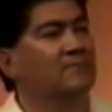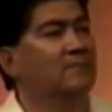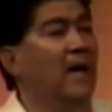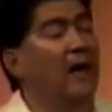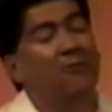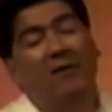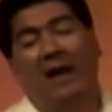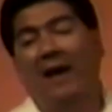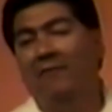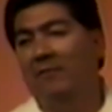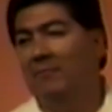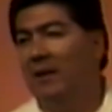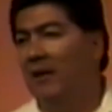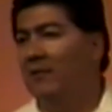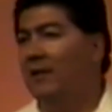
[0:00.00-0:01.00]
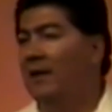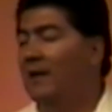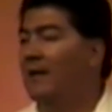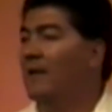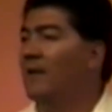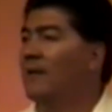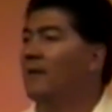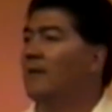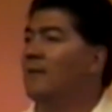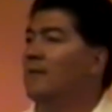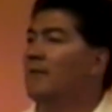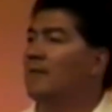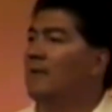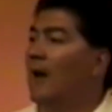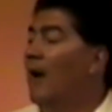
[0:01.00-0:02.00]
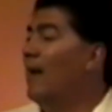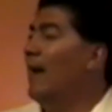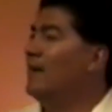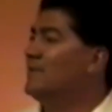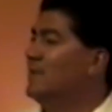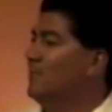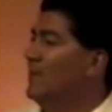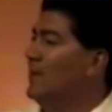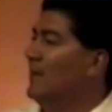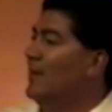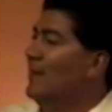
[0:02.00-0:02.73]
I don't have it, but I'll get it. I'll ask somebody.